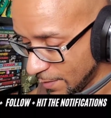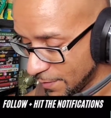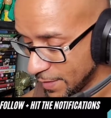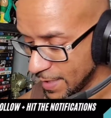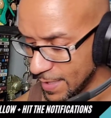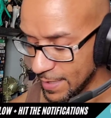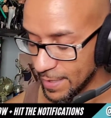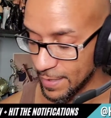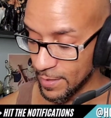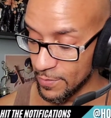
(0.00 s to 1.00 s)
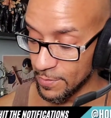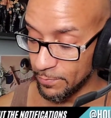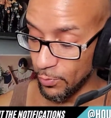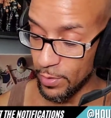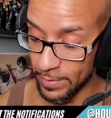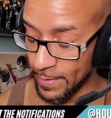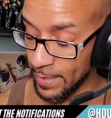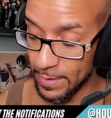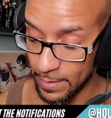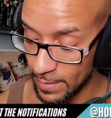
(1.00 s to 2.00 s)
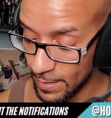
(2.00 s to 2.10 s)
Then there was a point, man.